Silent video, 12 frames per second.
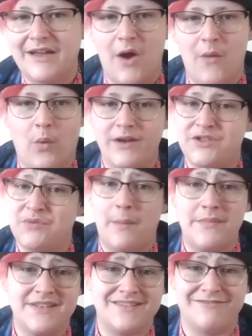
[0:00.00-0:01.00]
white
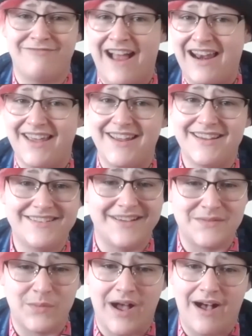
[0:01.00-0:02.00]
supremacist rally
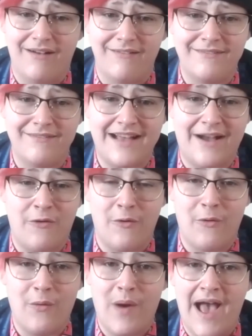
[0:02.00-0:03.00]
as well,
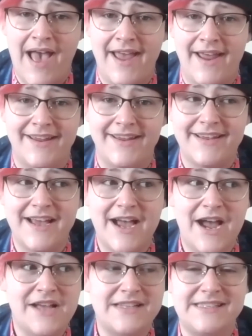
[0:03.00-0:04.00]
or a
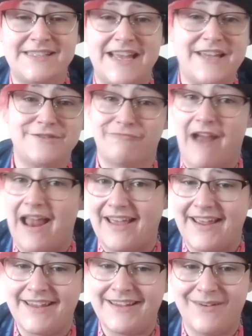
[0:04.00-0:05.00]
cis rally,